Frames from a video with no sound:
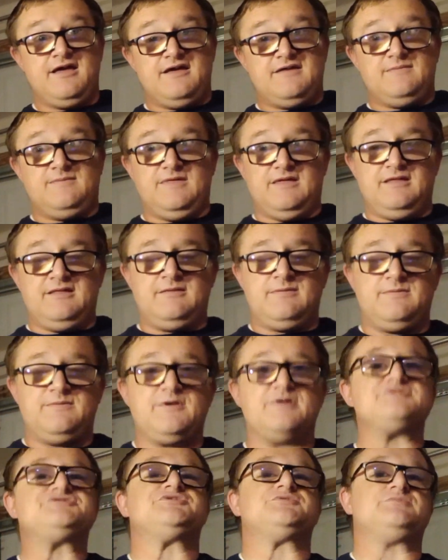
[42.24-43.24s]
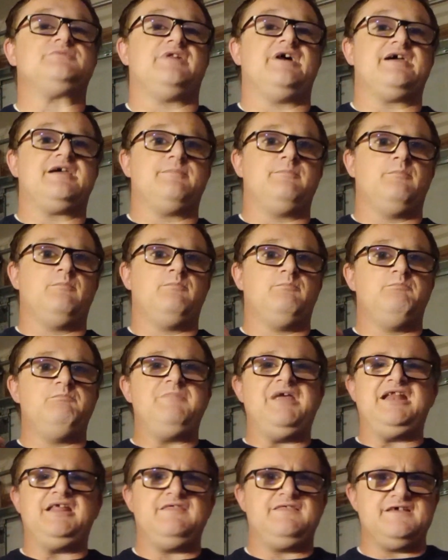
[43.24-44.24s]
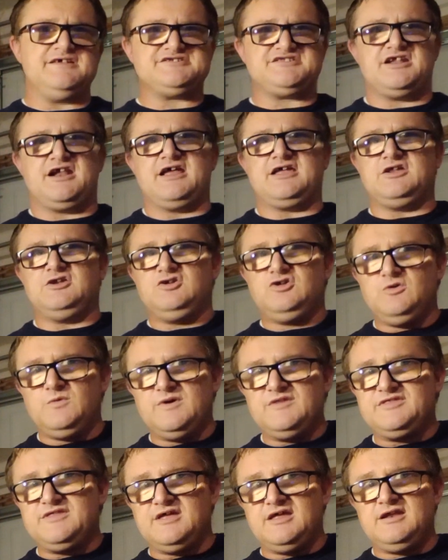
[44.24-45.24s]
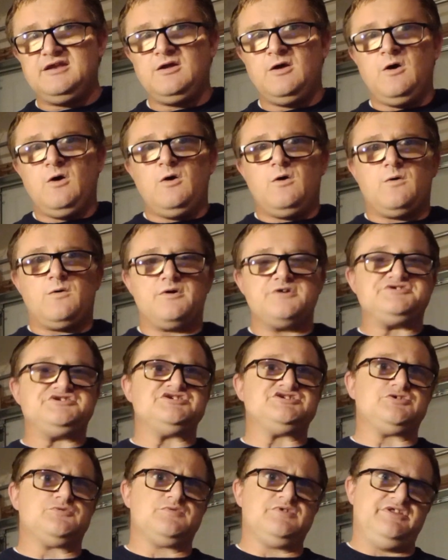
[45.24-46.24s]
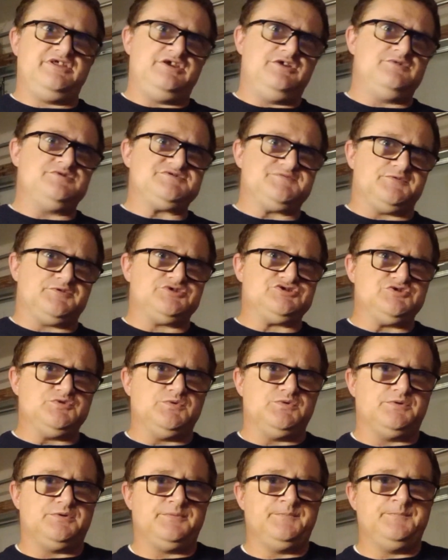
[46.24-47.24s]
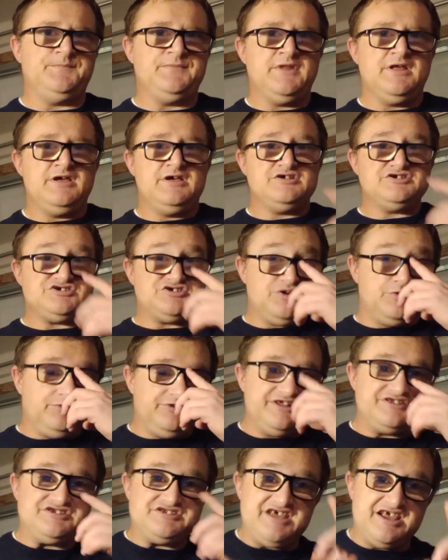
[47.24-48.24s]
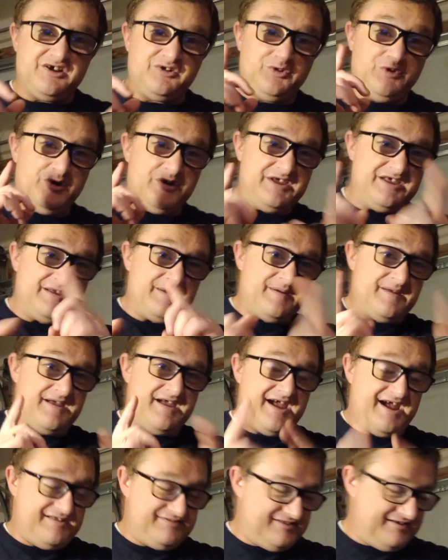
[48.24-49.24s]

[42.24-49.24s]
then there's like many things that I can do with it, or it's just a really useful tool. So let's take a look at the